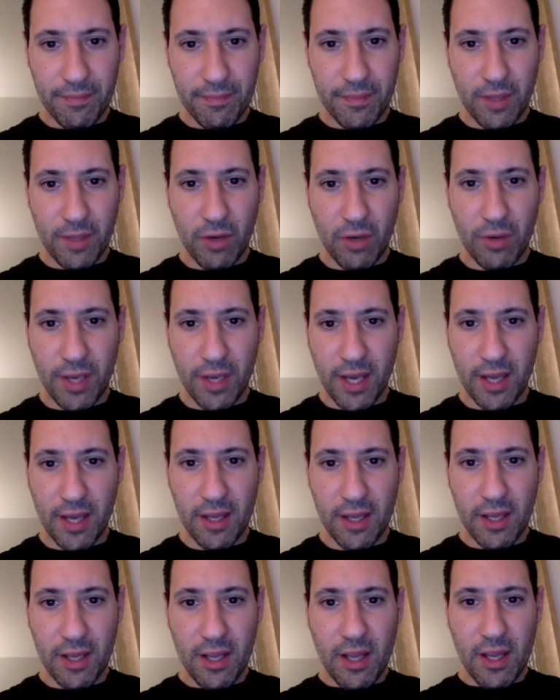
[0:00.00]
Oh yeah.
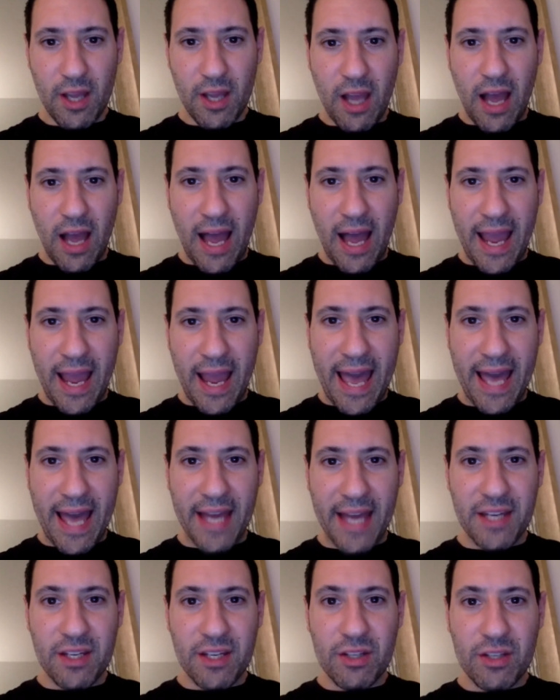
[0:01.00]
I
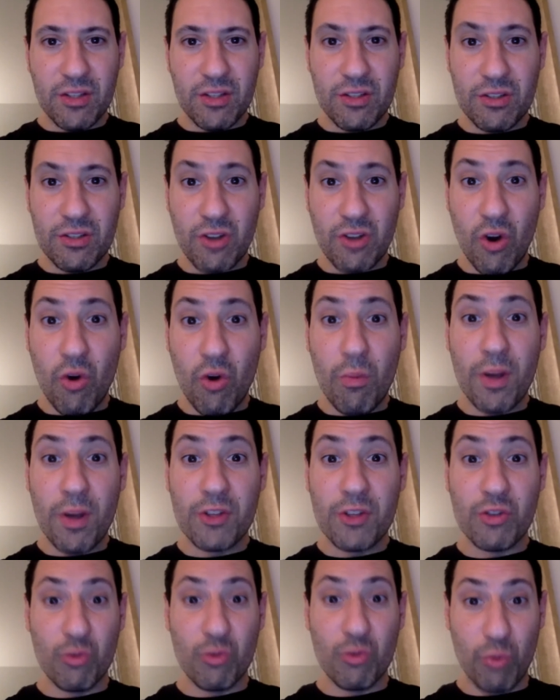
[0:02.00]
had so
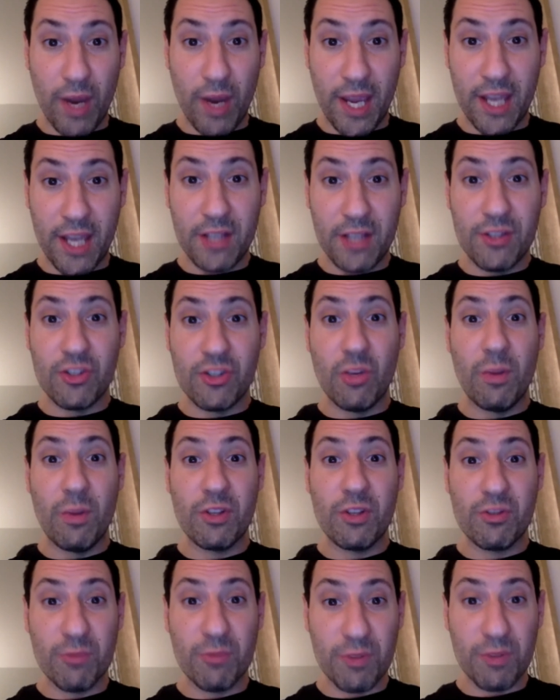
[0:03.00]
much rage, so
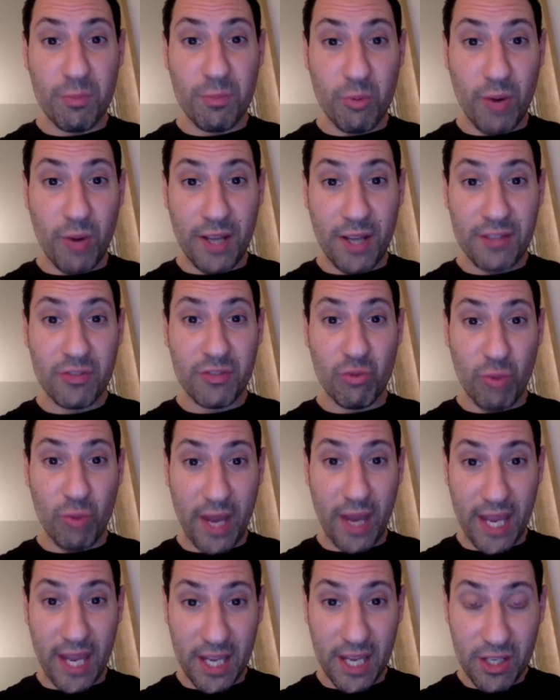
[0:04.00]
much repressed
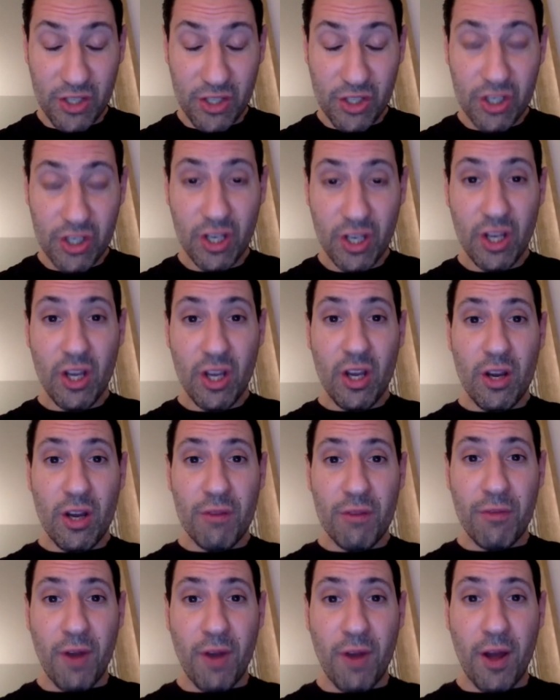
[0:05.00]
rage
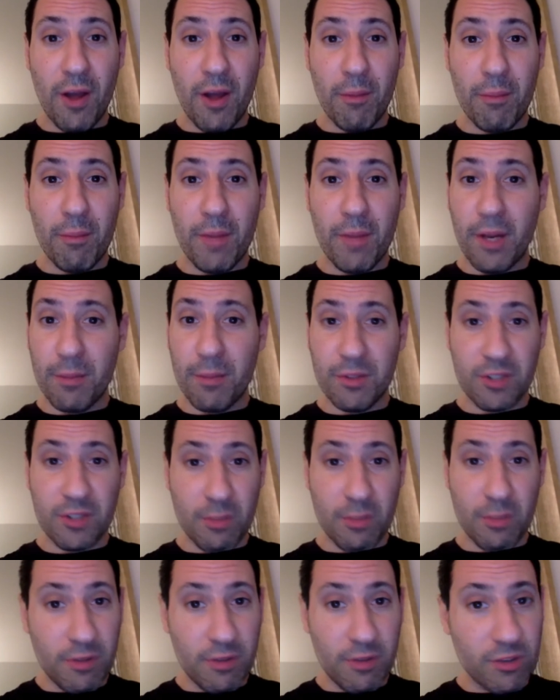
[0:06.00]
hmm. from, and I'm just going
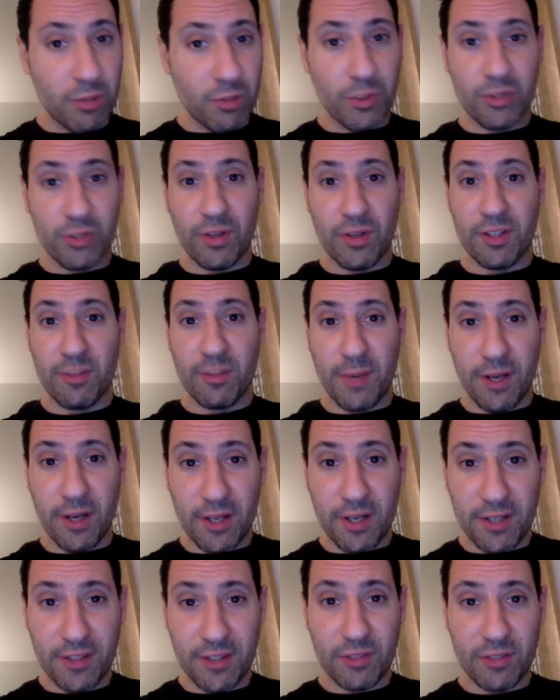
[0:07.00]
to be super transparent
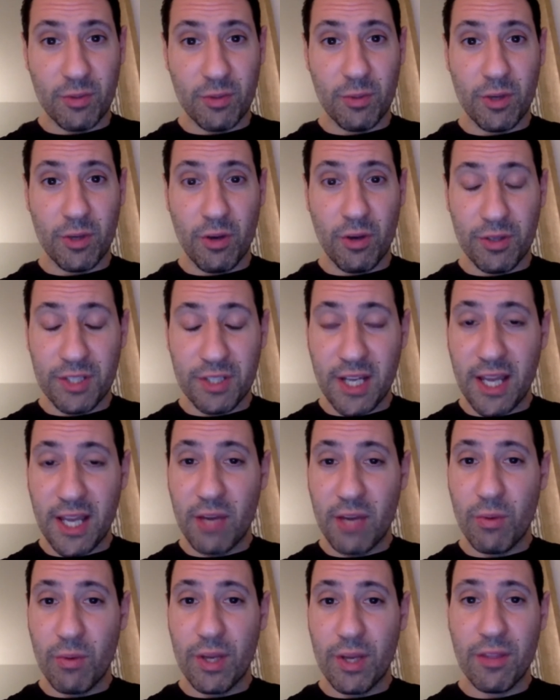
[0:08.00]
because that's where we're going today
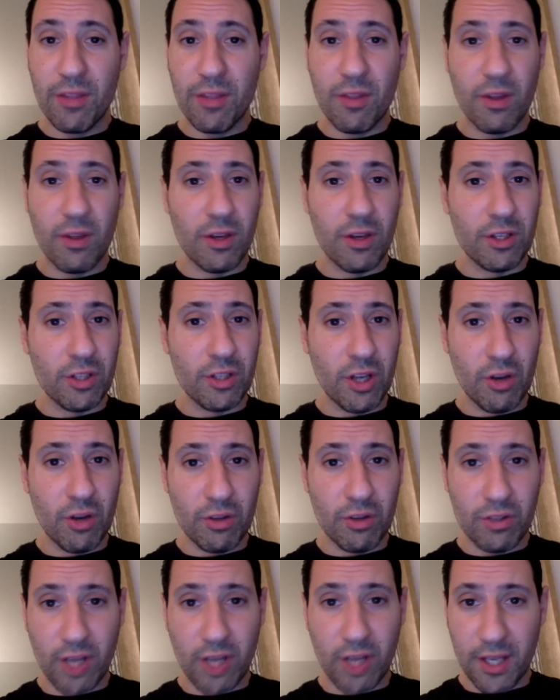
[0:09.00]
with yeah you know,
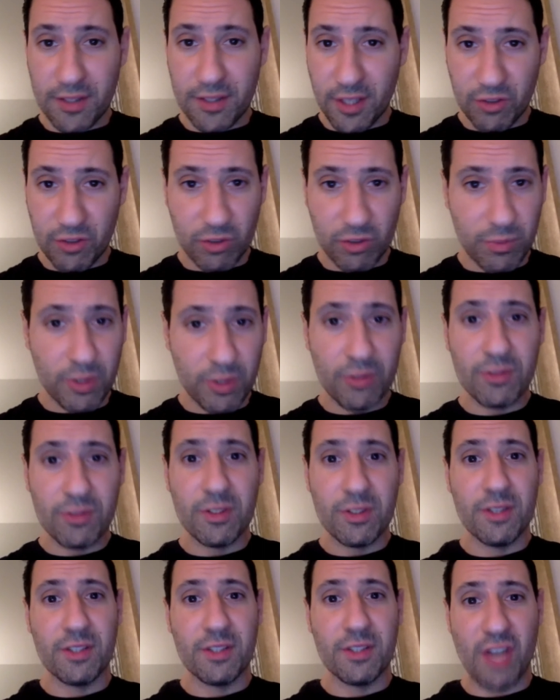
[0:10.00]
uh, sexual abuse
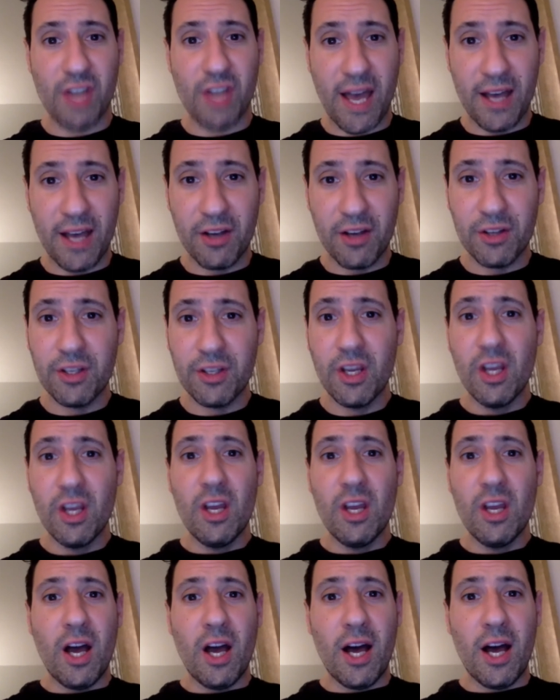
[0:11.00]
as a child,
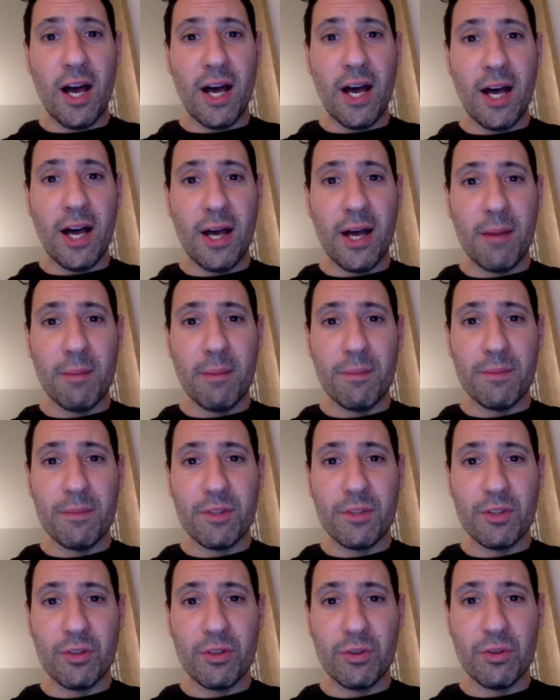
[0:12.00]
um,
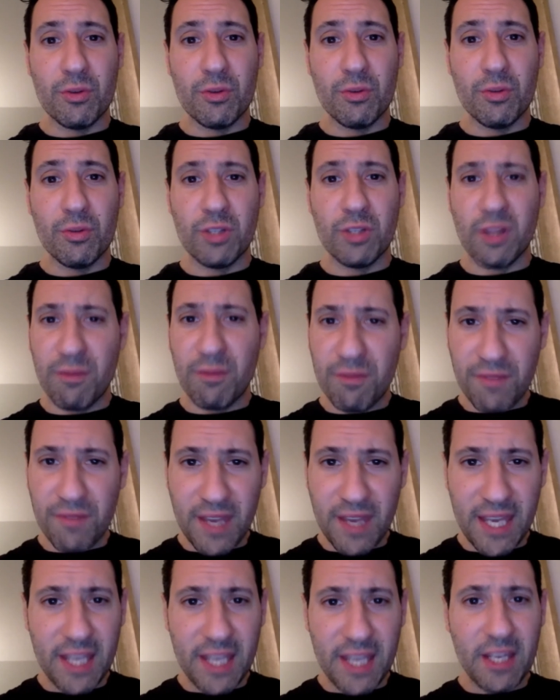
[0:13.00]
to club
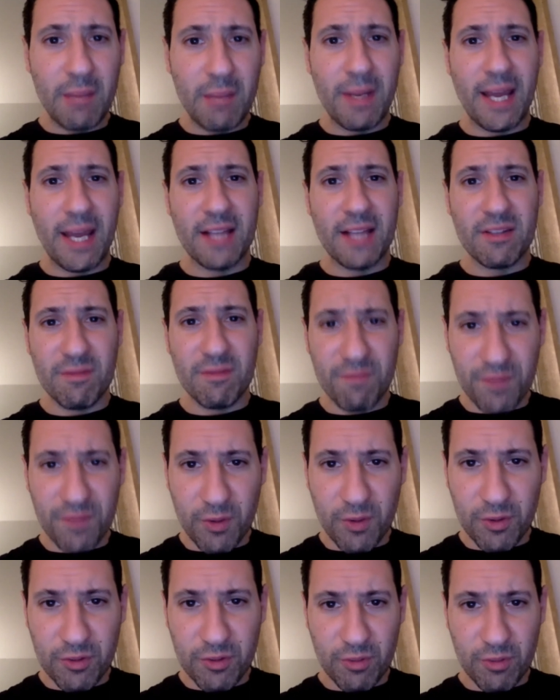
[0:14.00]
feet. I mean, I had some. There
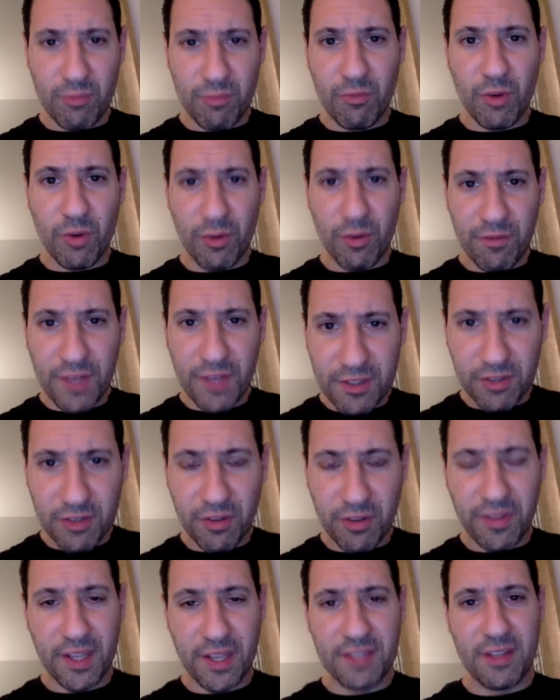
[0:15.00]
was some real physical
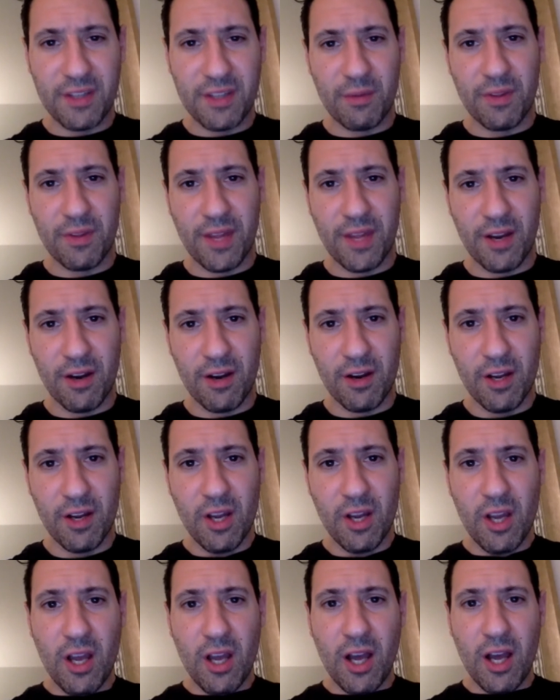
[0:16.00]
things that were there,
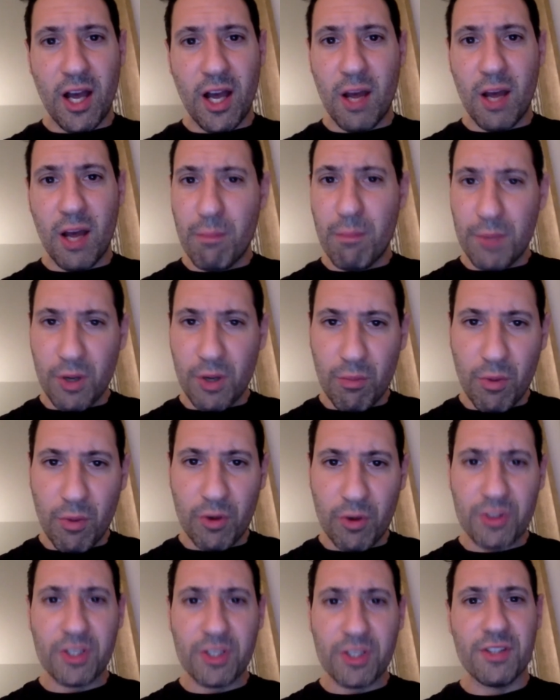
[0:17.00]
um, you know, motor
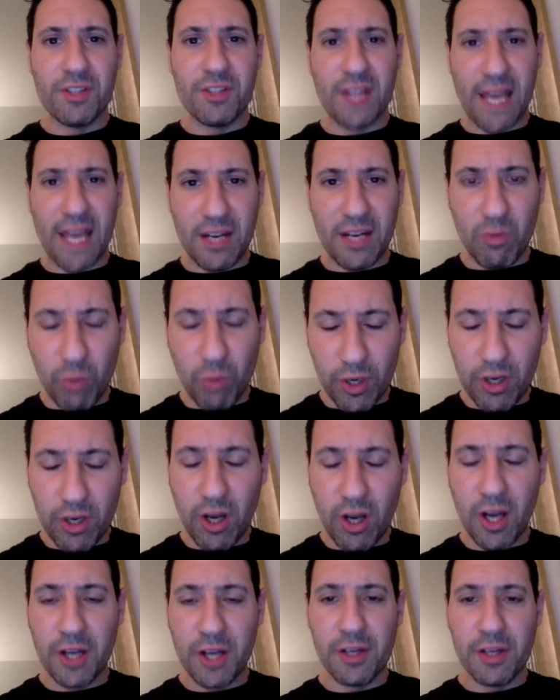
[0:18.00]
skills that I had to work
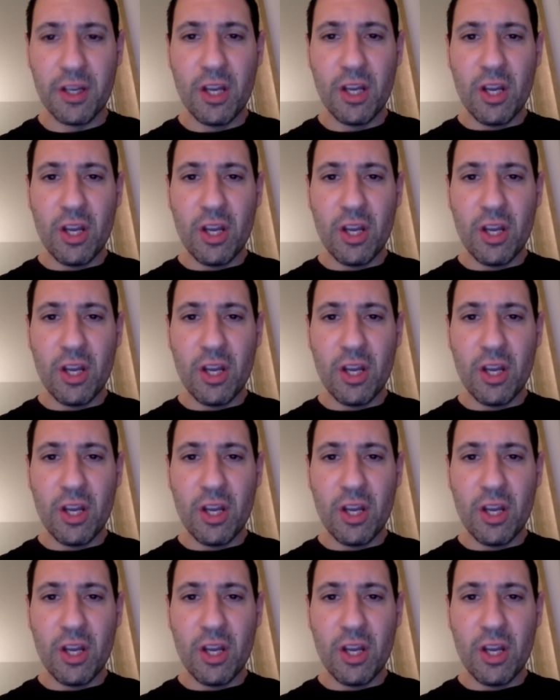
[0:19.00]
on.